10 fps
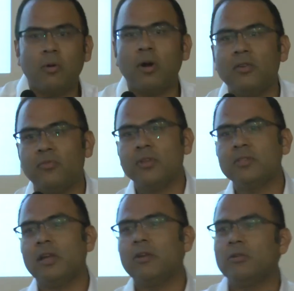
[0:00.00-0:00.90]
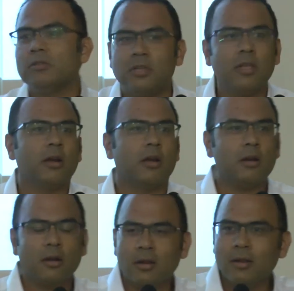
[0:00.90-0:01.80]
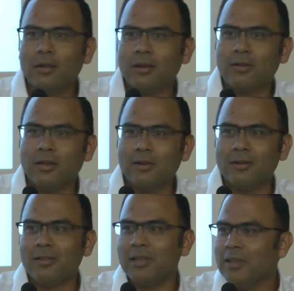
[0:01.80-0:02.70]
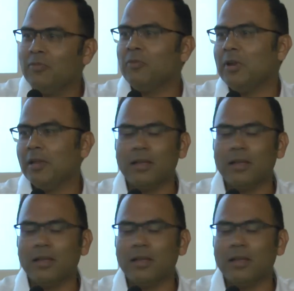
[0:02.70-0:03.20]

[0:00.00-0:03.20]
wife is, I don't see her till the evening,